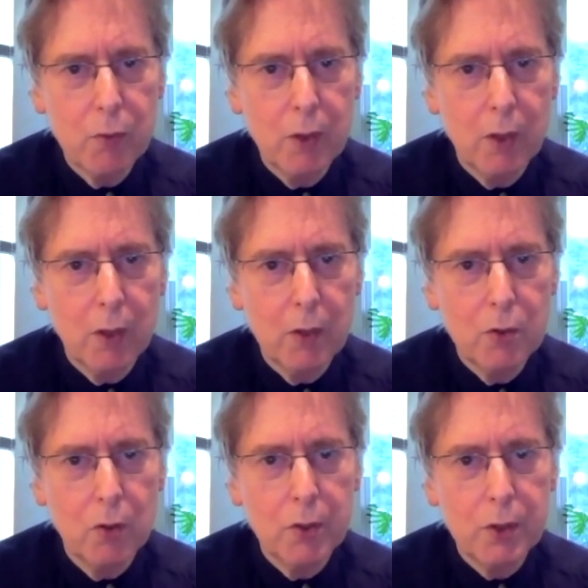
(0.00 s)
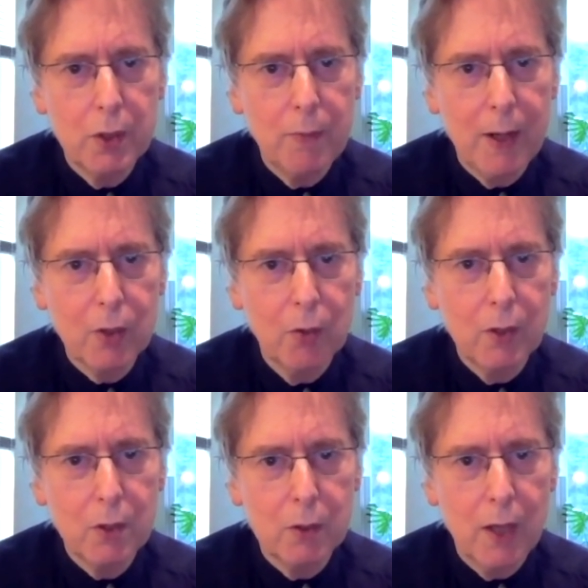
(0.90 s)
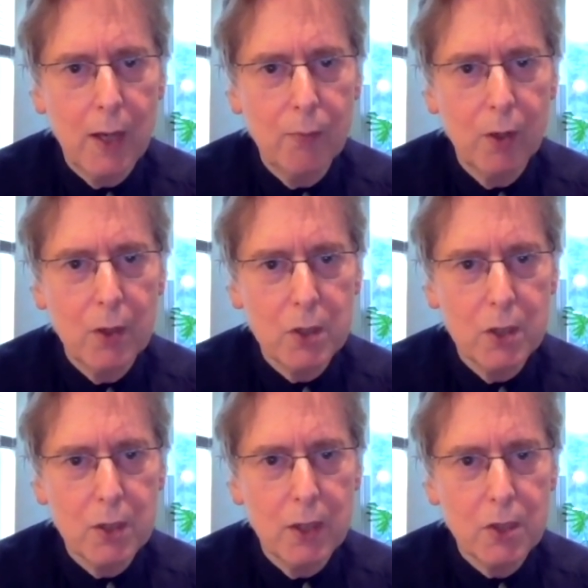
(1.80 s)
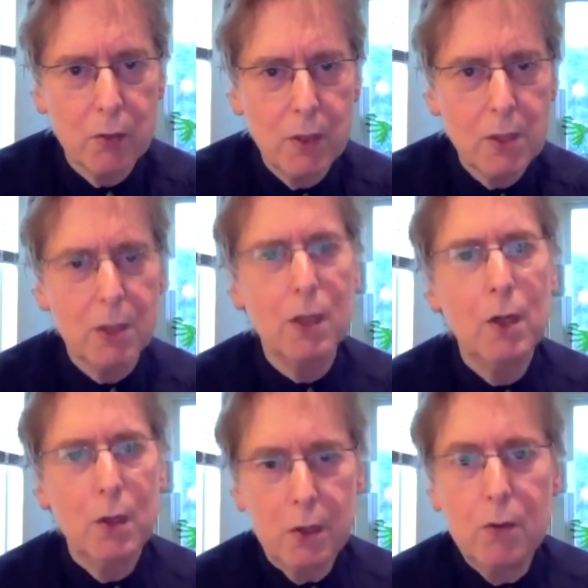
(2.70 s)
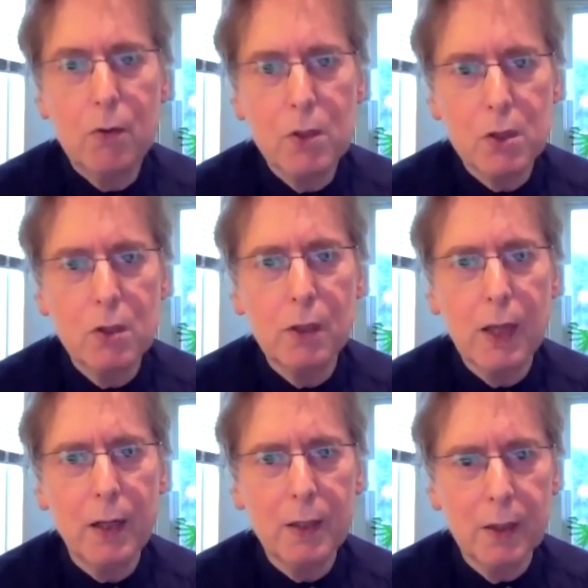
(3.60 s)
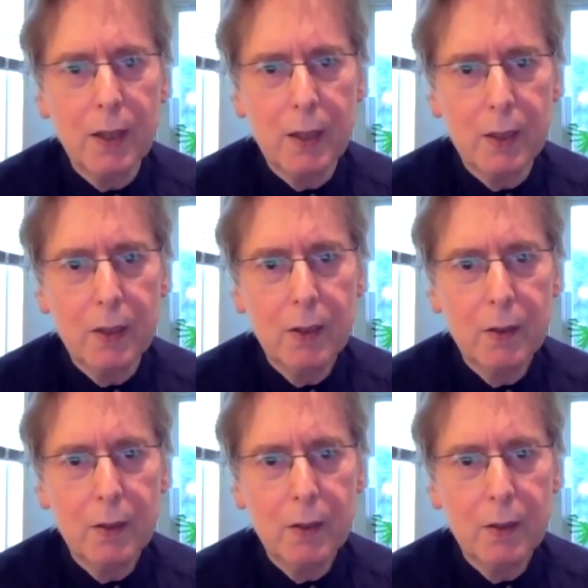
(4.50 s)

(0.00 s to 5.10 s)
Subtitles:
we are daunted about going to libraries and it's not so easy, you can still get online